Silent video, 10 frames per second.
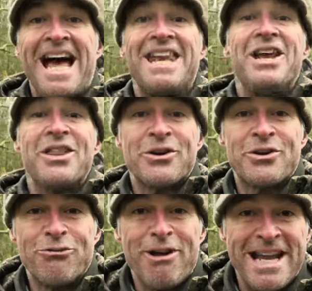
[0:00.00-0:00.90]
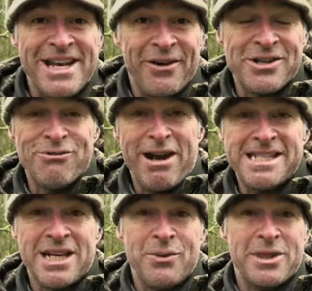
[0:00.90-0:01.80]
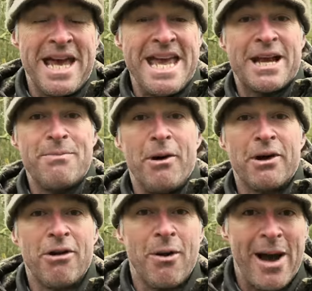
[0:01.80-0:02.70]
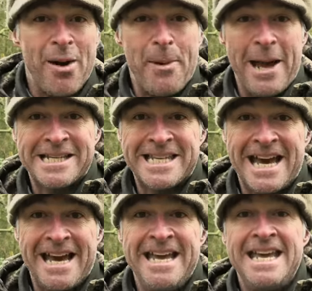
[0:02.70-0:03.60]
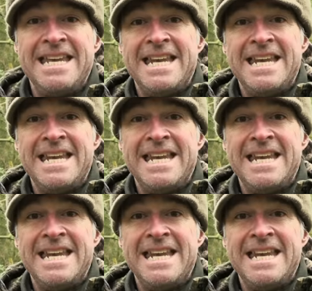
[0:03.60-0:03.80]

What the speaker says: Another great night's ratting with the HikMicro Alpex there.